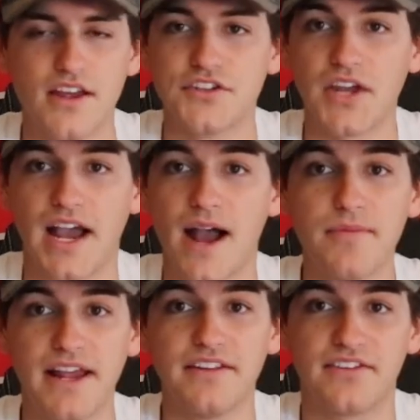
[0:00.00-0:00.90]
So yeah, I'm
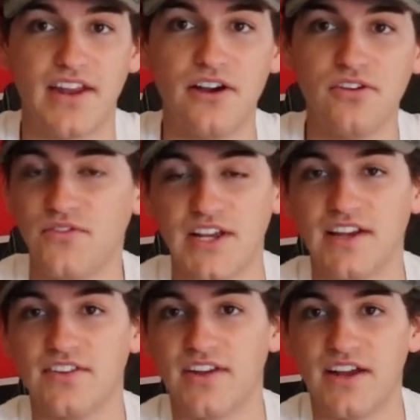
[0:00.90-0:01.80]
gonna end this now
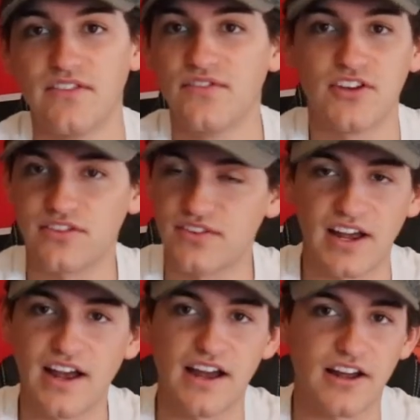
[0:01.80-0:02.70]
because I'm just,
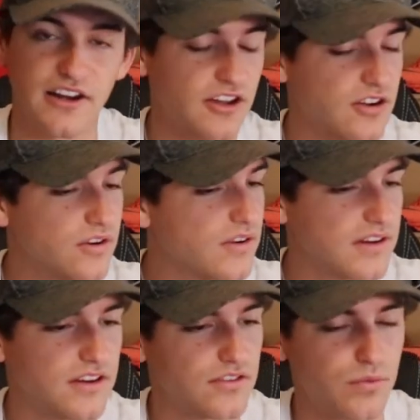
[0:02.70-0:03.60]
I gotta go
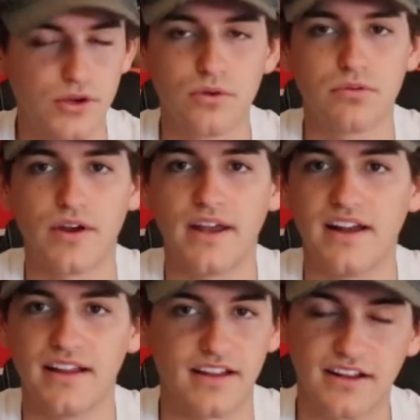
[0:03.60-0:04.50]
just recuperate.
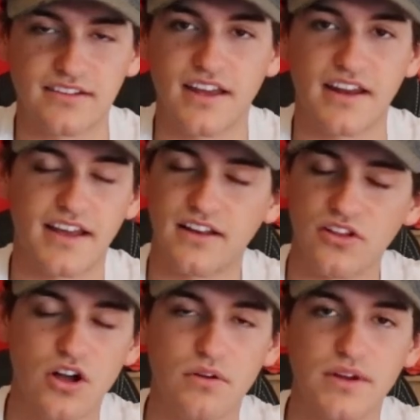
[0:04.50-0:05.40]
Like I said, I had a
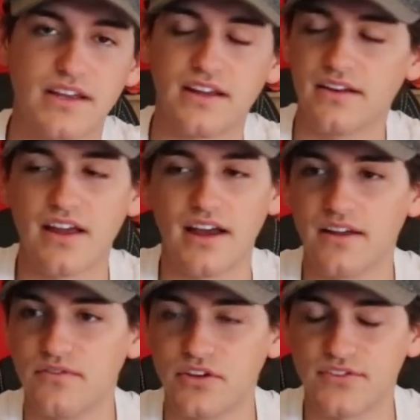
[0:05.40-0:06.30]
long weekend. I
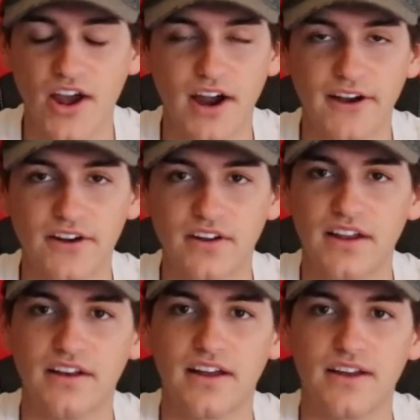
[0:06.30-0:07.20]
am just tired
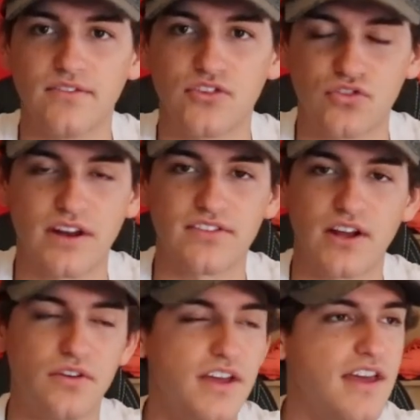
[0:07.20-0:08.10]
and I am stressed
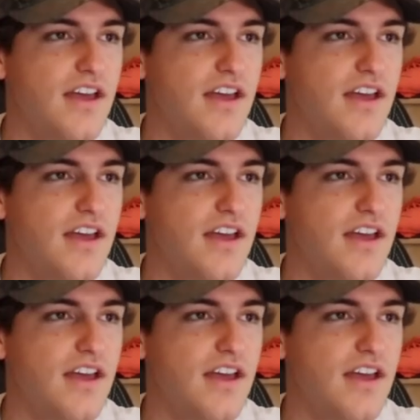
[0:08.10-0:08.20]
out.